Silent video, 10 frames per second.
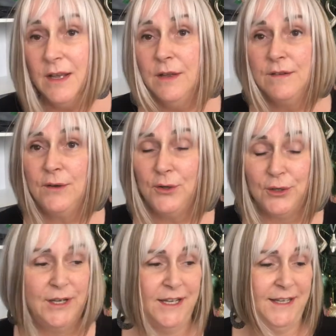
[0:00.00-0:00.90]
So,
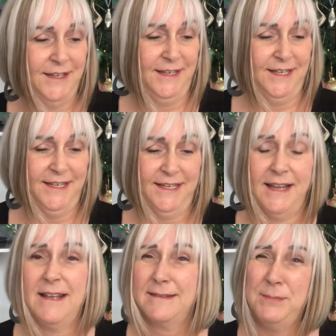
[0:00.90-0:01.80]

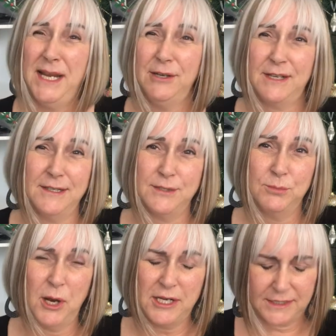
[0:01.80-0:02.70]
that's me. I'll get to
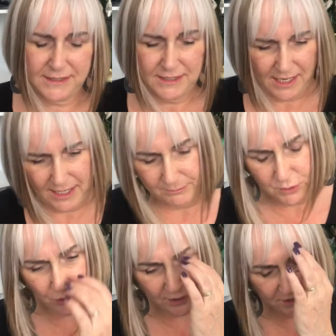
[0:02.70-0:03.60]
work. I'm
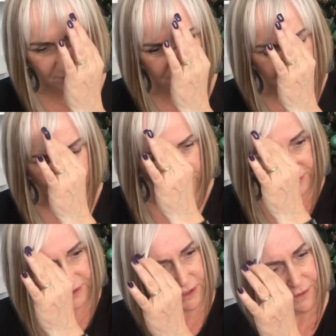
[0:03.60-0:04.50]
going to
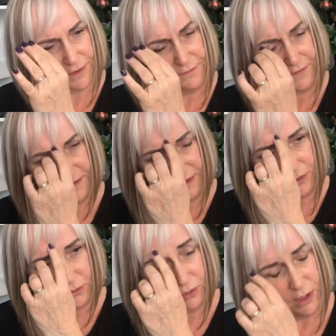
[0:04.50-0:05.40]
record another
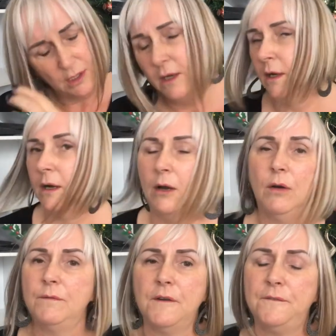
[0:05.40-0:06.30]
video
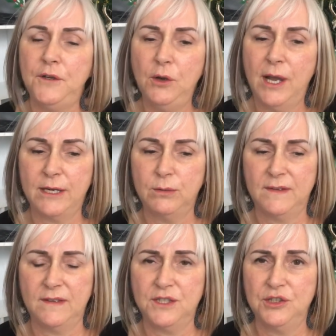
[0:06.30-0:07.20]
of a few
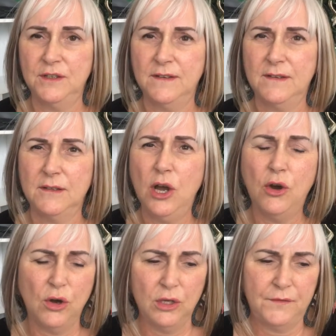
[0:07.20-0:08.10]
acquisitions. Not
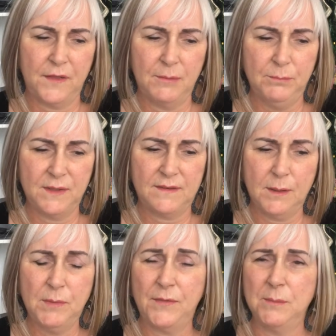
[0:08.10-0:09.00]
all of them, but
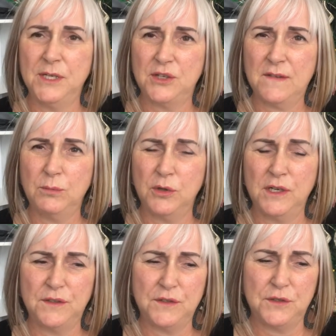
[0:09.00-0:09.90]
some of them I just
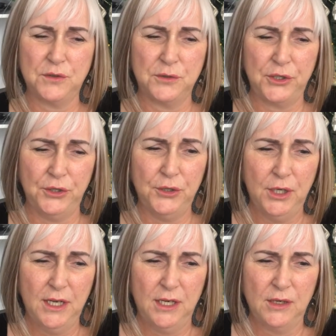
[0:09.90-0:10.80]
wanted to show you.
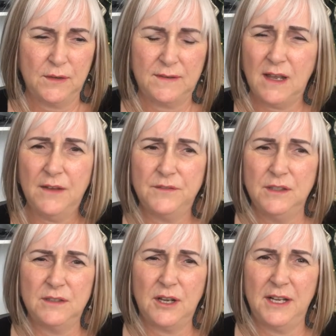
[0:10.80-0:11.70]
Because I
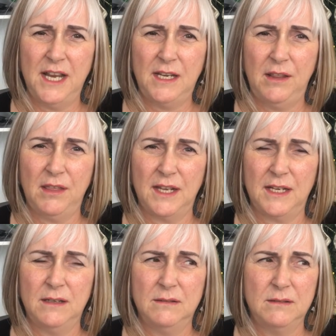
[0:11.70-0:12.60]
haven't done
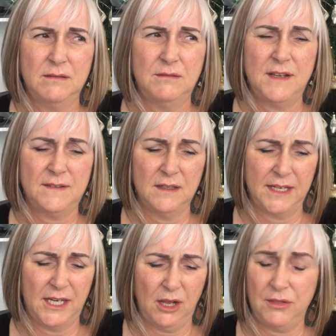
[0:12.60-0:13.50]
anything
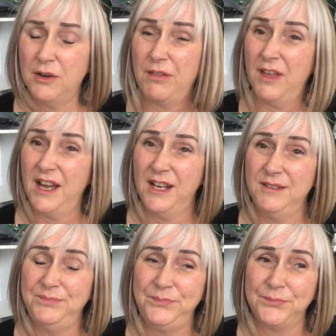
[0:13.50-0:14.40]
recently other than